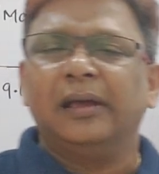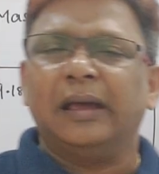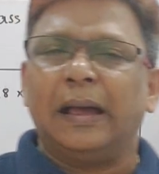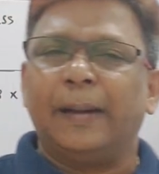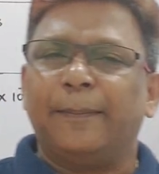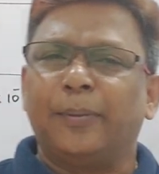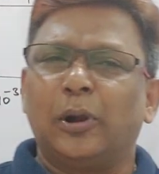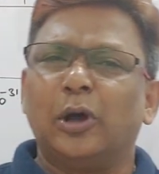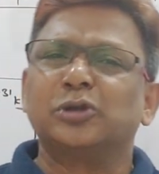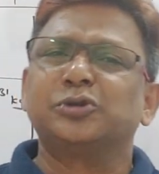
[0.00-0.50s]

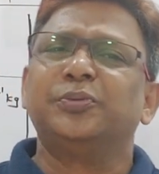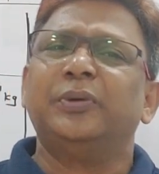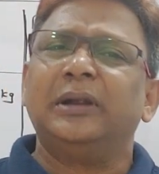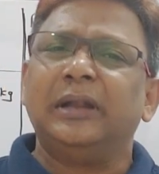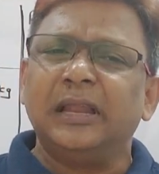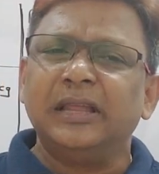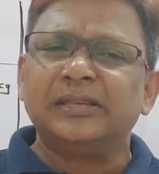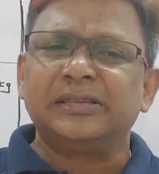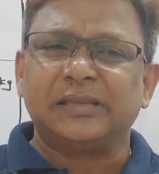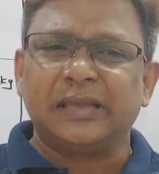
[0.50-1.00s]

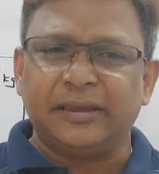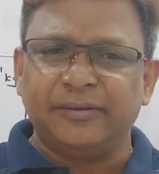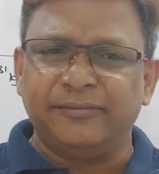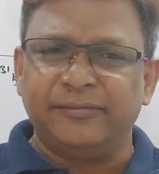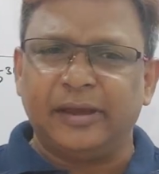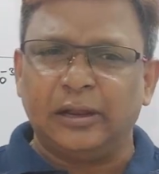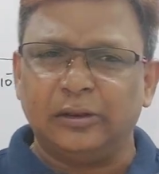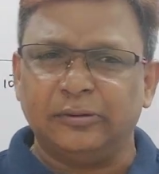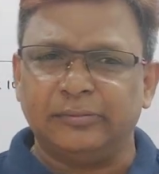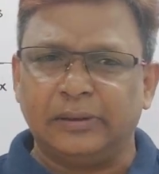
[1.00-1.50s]
approximately same
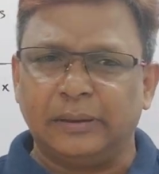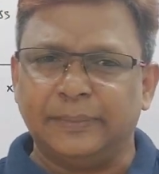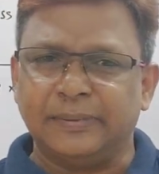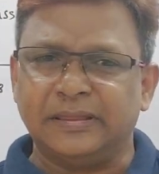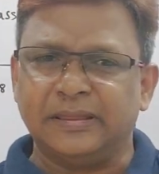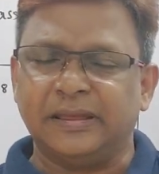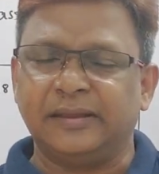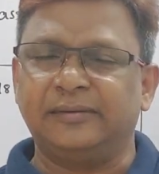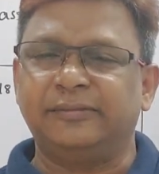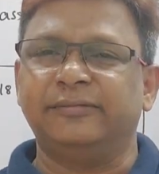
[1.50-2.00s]
value will be
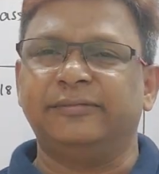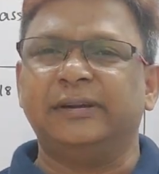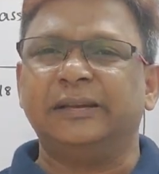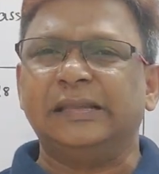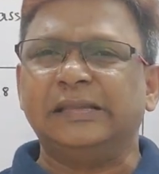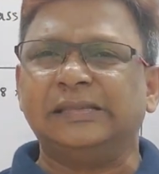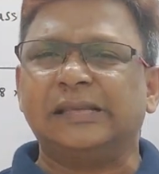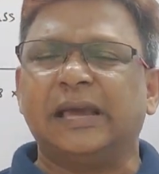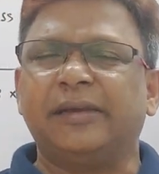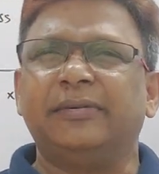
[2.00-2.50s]
there. One
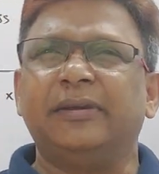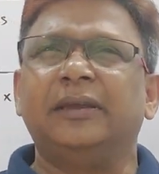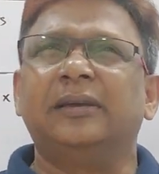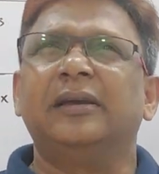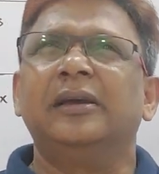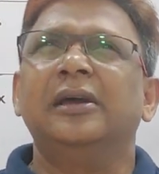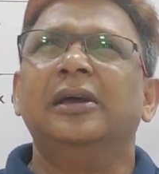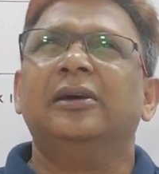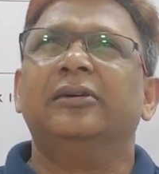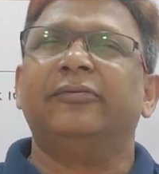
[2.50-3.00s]
is having
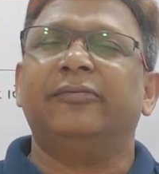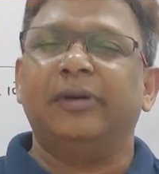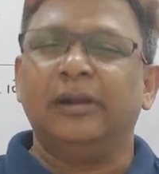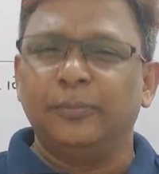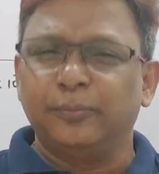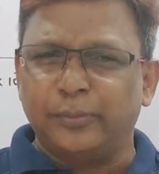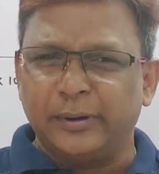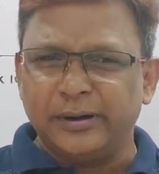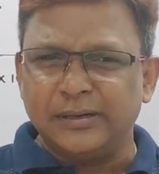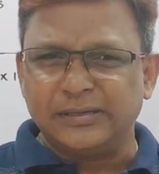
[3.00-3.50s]

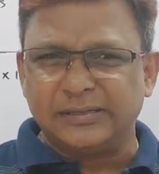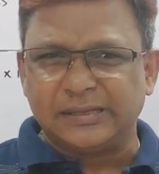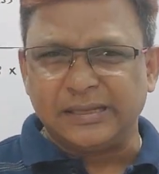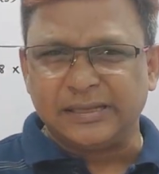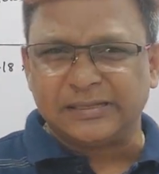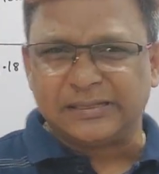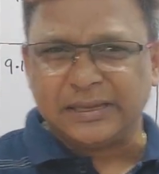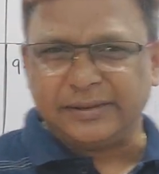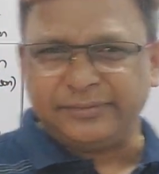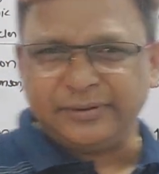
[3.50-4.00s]

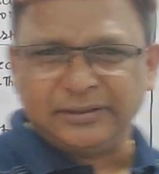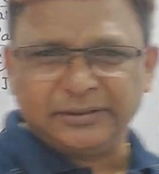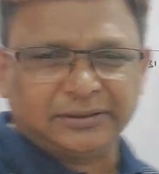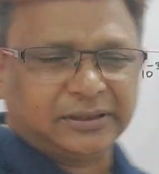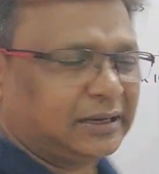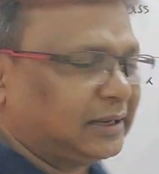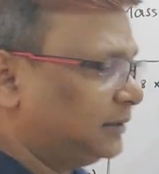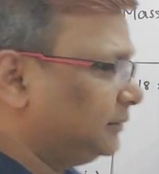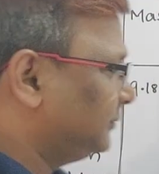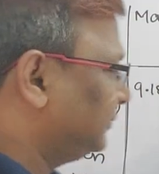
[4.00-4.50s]

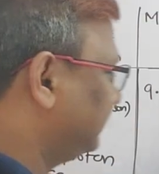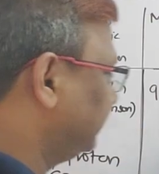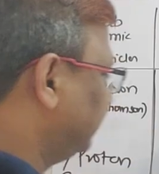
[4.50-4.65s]
1.673.